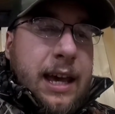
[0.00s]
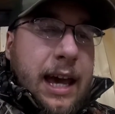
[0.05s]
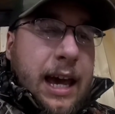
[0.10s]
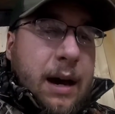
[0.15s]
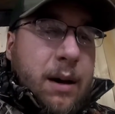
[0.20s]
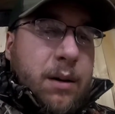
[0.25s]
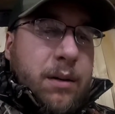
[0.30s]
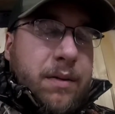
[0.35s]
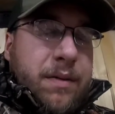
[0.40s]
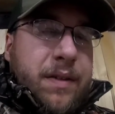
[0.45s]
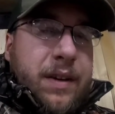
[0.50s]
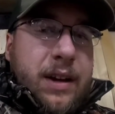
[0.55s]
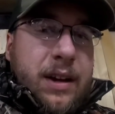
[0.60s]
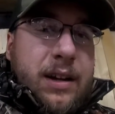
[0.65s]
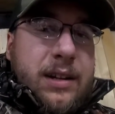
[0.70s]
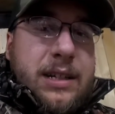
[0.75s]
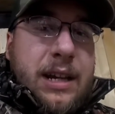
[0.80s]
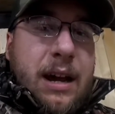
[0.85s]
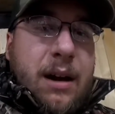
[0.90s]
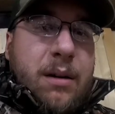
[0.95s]
how it
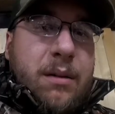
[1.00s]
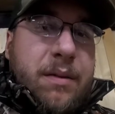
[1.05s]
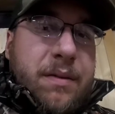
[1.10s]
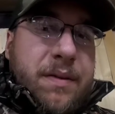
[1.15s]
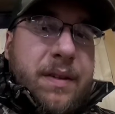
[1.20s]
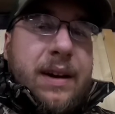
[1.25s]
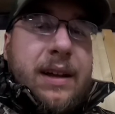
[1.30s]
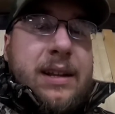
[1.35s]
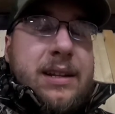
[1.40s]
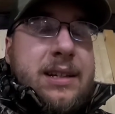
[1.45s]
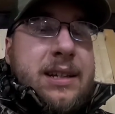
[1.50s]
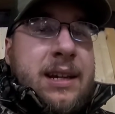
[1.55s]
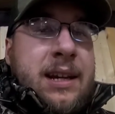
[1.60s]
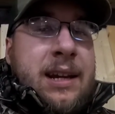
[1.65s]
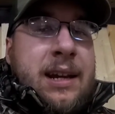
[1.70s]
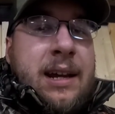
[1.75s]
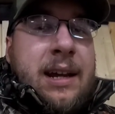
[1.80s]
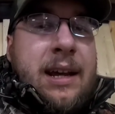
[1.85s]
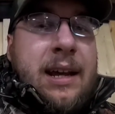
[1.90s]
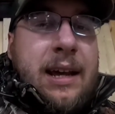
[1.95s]
feels, how it fits,
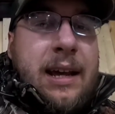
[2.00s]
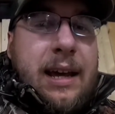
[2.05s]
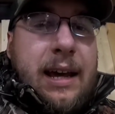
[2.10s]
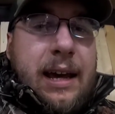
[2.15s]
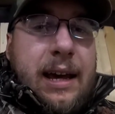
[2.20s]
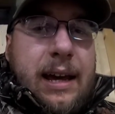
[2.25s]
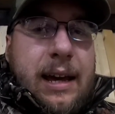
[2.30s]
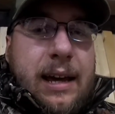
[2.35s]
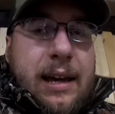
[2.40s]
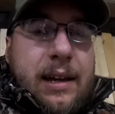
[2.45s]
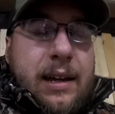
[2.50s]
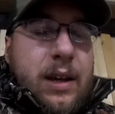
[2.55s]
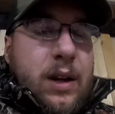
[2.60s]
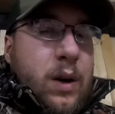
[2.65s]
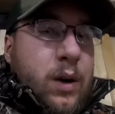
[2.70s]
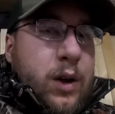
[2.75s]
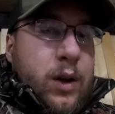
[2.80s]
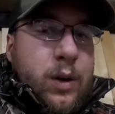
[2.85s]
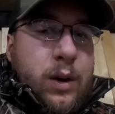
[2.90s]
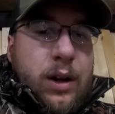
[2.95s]
you
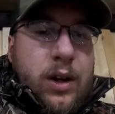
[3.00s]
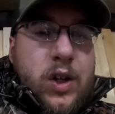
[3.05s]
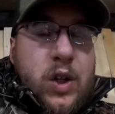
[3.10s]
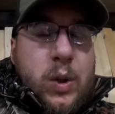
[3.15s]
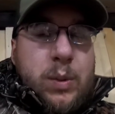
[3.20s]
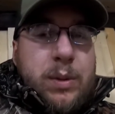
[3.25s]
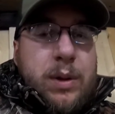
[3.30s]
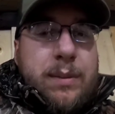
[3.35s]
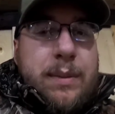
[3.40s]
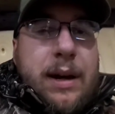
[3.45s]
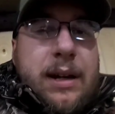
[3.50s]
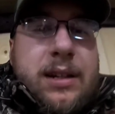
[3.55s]
know, you can shoot me a